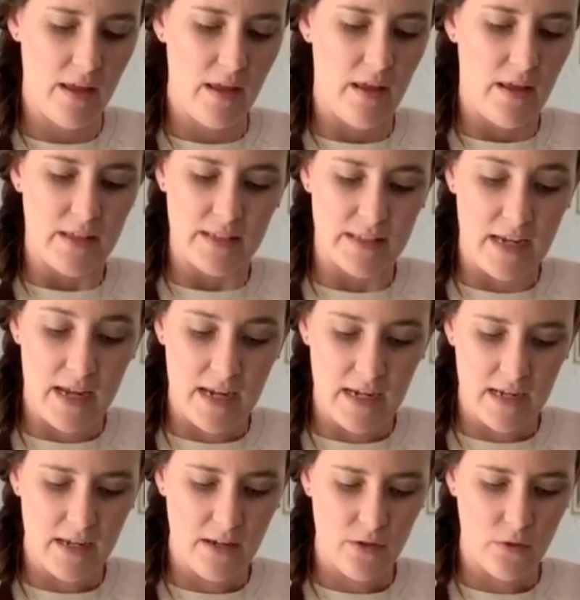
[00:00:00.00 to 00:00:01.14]
staying
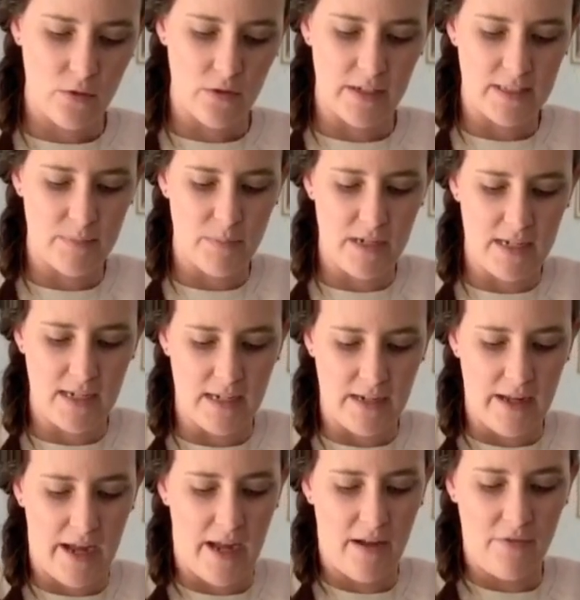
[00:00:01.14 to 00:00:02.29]
in, or it's breaking in
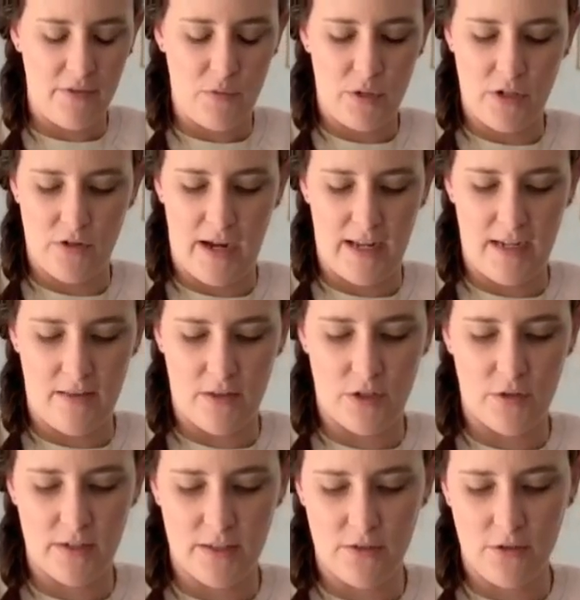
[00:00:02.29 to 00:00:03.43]
half when you're adding in the
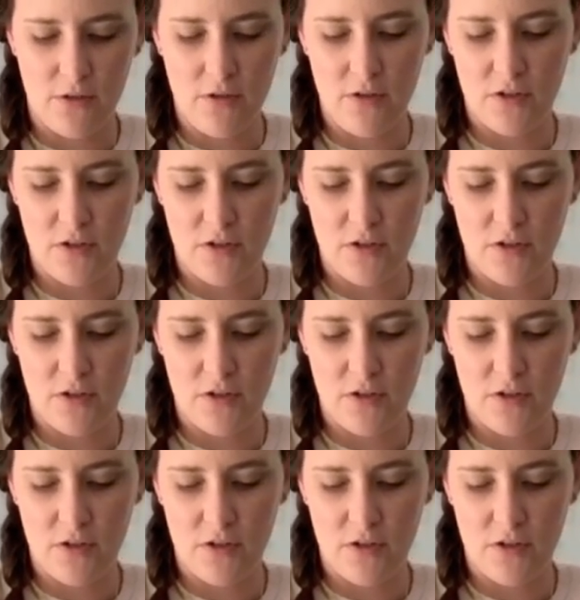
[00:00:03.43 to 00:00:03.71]
crystal,